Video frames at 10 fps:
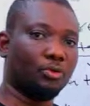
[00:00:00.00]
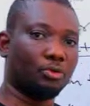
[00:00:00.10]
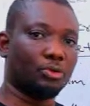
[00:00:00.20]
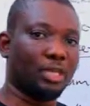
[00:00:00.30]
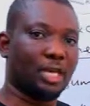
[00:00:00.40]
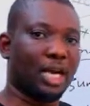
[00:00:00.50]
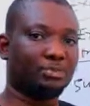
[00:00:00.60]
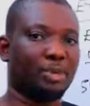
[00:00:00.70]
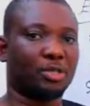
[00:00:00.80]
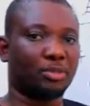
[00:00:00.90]
So the
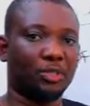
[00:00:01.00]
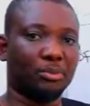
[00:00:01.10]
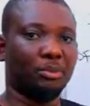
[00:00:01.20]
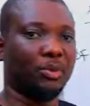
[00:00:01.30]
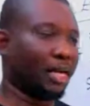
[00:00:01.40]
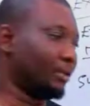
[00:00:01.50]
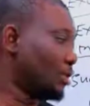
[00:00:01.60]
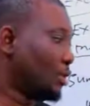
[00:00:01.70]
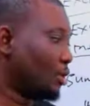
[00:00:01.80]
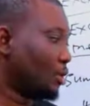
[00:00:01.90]
aspect of removal